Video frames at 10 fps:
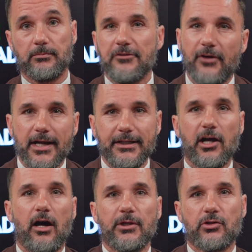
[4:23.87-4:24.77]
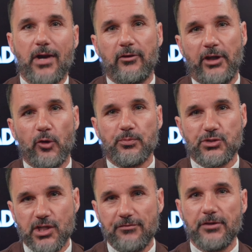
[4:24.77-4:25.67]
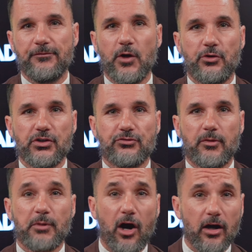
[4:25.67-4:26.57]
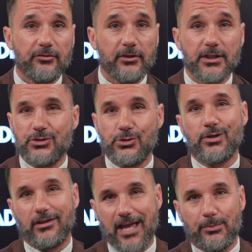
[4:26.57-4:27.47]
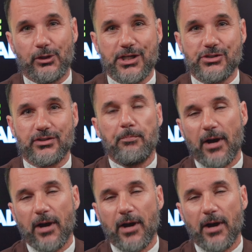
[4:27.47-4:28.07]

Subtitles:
And finding common ground helps shift the focus from conflict to collaboration.